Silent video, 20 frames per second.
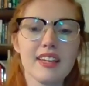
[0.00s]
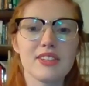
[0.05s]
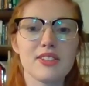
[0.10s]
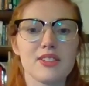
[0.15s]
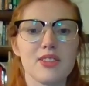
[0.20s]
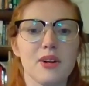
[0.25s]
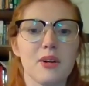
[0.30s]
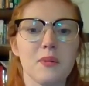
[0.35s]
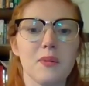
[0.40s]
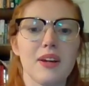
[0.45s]

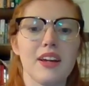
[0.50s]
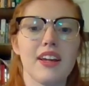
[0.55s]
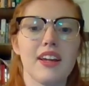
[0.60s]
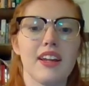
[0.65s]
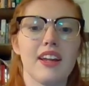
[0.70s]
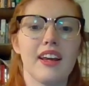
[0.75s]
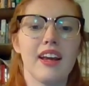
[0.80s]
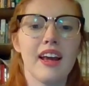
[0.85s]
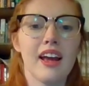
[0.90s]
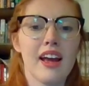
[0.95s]
So
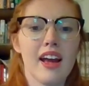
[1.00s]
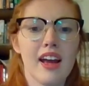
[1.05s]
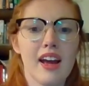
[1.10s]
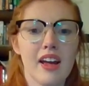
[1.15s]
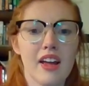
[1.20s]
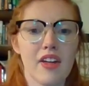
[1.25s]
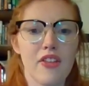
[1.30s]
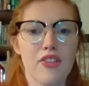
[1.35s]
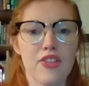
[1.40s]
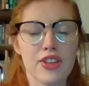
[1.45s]
when
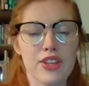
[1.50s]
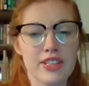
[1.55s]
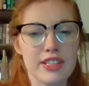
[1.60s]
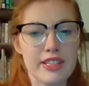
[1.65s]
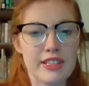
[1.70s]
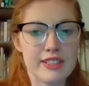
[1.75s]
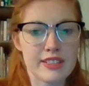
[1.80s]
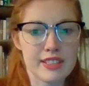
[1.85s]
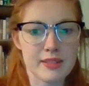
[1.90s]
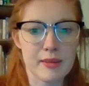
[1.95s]

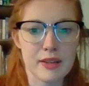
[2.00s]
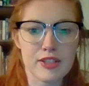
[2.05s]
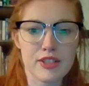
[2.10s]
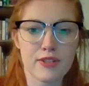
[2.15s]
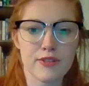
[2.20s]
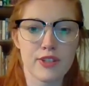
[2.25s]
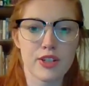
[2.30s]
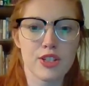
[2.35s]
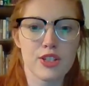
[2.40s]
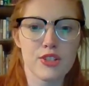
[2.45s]
the
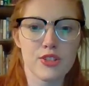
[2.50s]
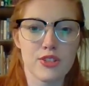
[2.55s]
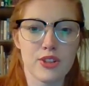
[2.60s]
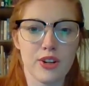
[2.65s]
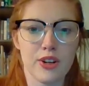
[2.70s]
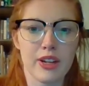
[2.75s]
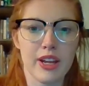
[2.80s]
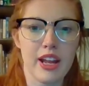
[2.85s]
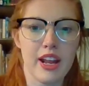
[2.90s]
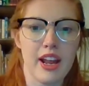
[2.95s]
semester first
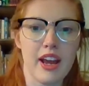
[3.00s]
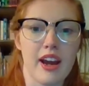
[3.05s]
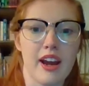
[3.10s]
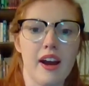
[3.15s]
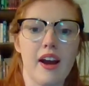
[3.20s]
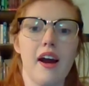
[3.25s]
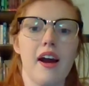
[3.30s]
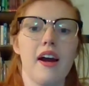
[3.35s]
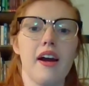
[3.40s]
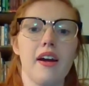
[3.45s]
started,
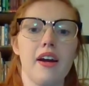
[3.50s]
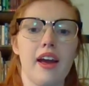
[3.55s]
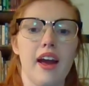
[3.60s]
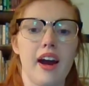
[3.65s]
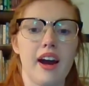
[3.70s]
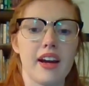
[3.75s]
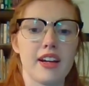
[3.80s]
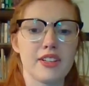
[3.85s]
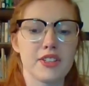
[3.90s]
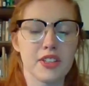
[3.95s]

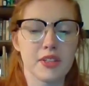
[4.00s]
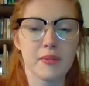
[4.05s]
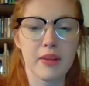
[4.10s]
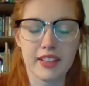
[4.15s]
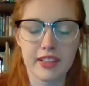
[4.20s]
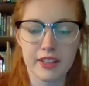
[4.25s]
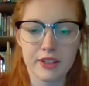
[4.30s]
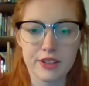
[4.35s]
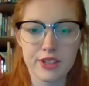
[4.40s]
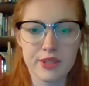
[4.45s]
I took my
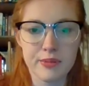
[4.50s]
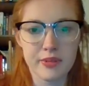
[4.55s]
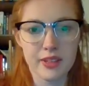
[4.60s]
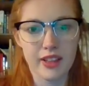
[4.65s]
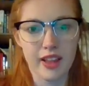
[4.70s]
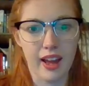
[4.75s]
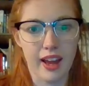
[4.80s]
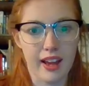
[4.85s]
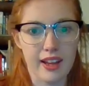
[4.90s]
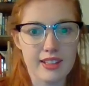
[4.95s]
leadership
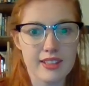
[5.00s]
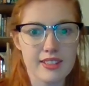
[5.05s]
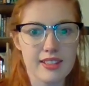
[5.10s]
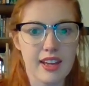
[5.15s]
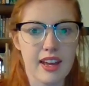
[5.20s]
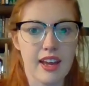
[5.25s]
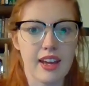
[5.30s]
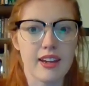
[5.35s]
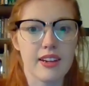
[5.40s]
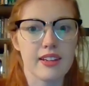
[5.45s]
class
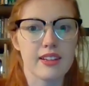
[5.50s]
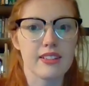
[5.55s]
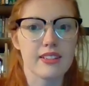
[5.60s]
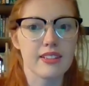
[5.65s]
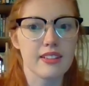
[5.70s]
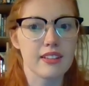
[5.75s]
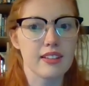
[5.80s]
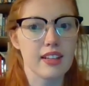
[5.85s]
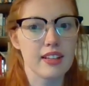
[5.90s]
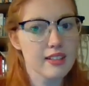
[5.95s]

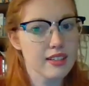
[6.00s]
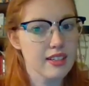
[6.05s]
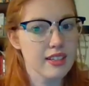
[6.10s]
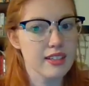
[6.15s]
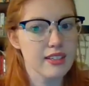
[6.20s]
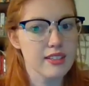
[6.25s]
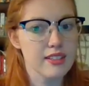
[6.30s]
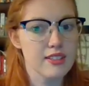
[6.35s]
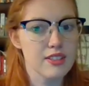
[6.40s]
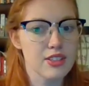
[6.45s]
and let the
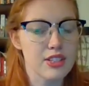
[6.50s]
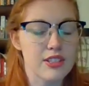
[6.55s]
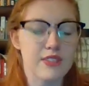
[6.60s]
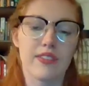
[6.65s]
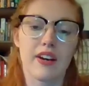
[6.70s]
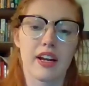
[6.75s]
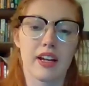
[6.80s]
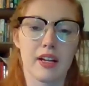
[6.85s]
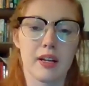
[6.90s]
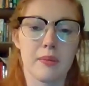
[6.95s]
kids
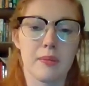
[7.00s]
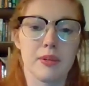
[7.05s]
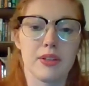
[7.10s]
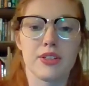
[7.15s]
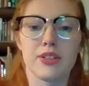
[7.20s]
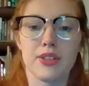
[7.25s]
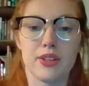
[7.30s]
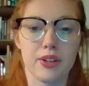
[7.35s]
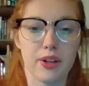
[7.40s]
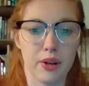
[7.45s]
divide up
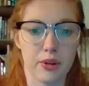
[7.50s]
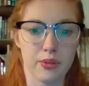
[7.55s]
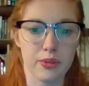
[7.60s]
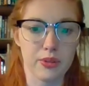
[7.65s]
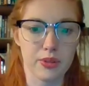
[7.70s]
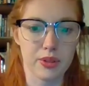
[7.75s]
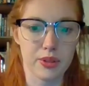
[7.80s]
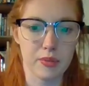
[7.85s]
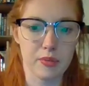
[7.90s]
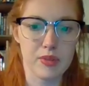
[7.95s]
into their own
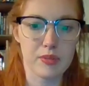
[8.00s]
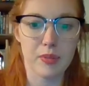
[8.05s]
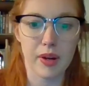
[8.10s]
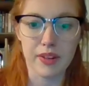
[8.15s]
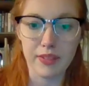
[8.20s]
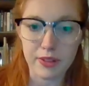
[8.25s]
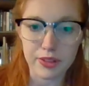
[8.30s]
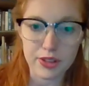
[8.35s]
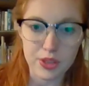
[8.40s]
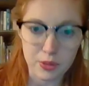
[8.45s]
groups
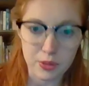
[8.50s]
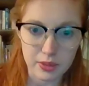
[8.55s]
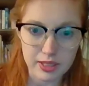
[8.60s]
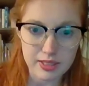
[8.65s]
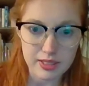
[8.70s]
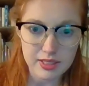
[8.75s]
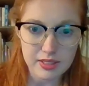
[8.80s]
by their choice.